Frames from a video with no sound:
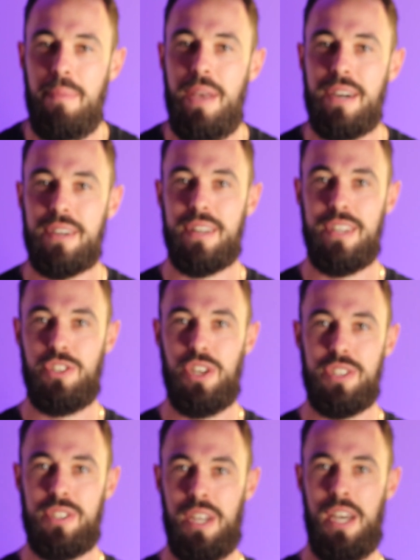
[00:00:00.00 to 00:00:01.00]
I'm not going to
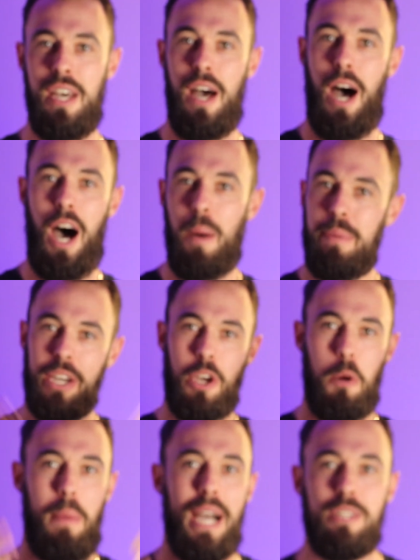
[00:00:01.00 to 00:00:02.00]
just up and
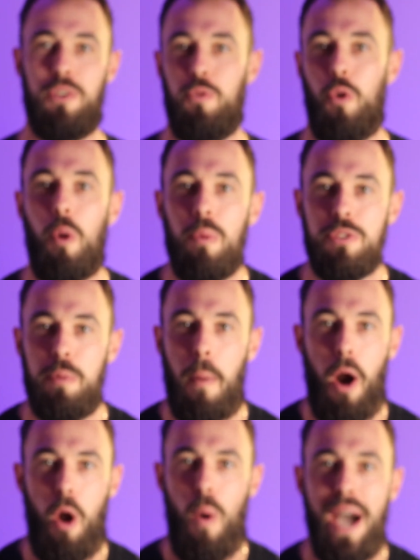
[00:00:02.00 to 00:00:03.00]
go back to normal
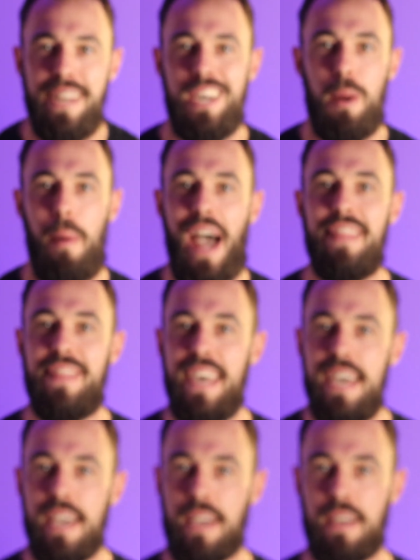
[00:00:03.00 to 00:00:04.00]
tomorrow. I did a bad
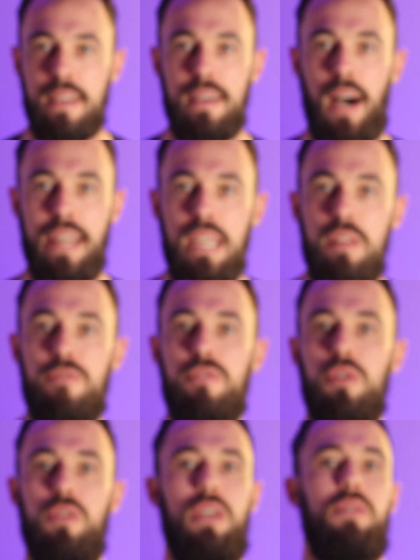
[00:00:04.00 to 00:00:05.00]
thing. I need to
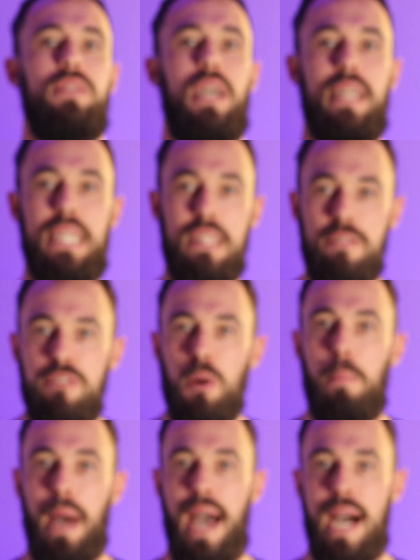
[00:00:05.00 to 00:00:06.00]
feel guilty. I need to
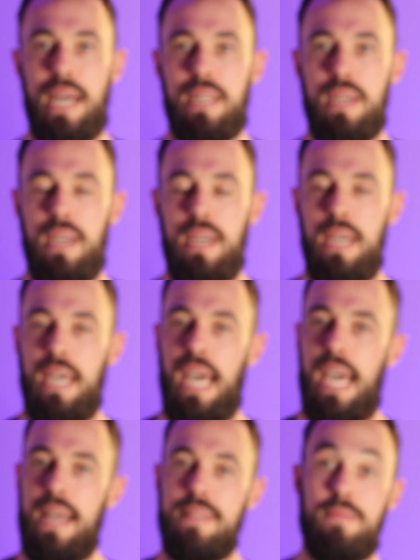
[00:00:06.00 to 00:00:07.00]
feel bad.
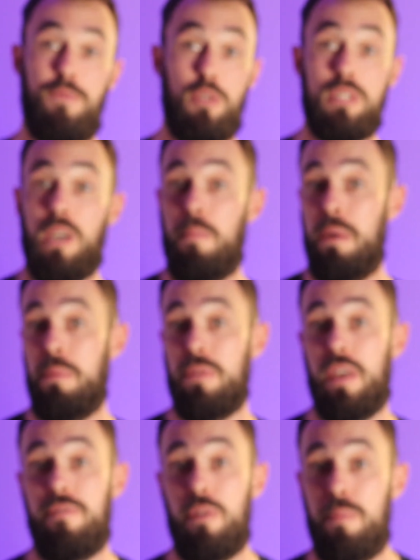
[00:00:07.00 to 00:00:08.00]
And for some people,
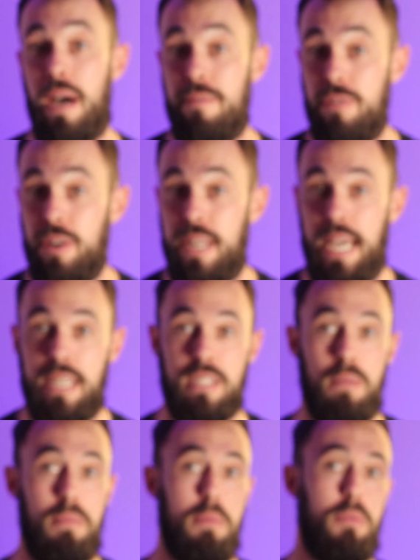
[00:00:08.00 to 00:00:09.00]
they feel bad for a day.
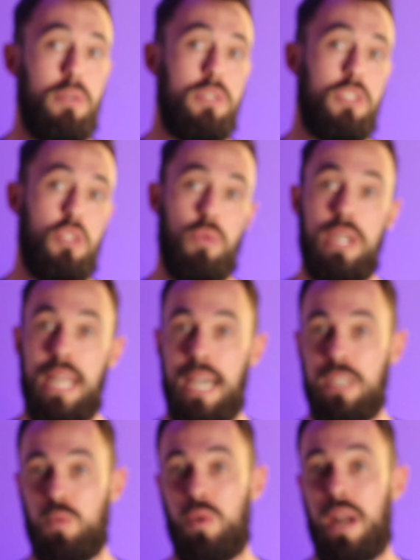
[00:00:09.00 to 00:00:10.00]
Some people, it's 3
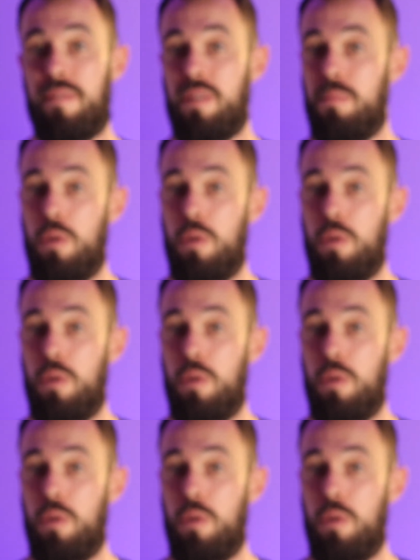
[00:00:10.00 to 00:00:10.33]
days, whatever.